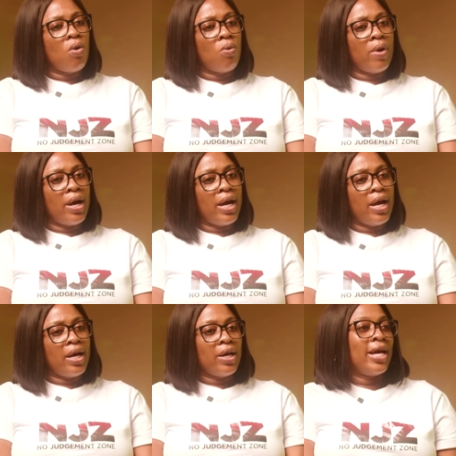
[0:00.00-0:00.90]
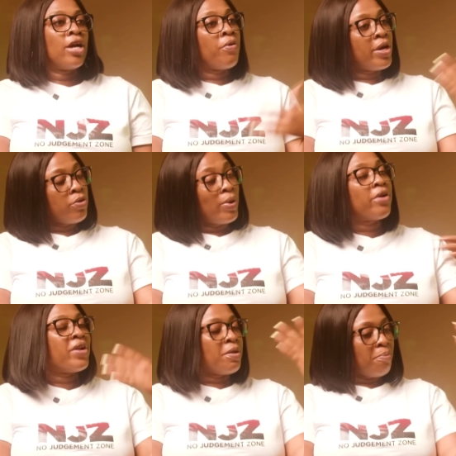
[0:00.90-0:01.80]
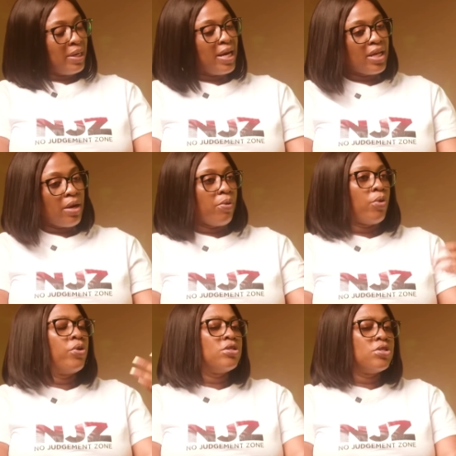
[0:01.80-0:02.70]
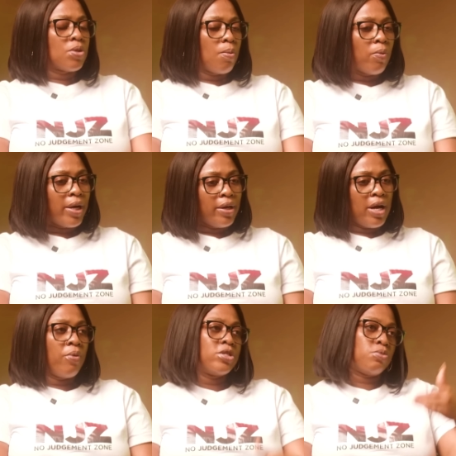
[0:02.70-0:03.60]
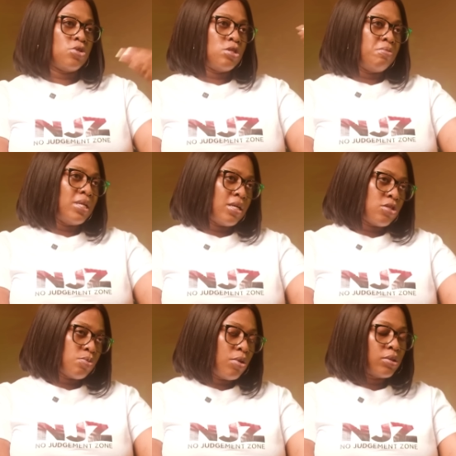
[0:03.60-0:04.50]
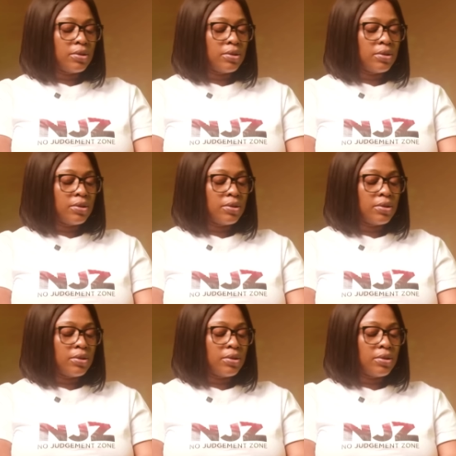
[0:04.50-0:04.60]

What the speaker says: where we had already planned that we were going somewhere and we were supposed to meet at the spot.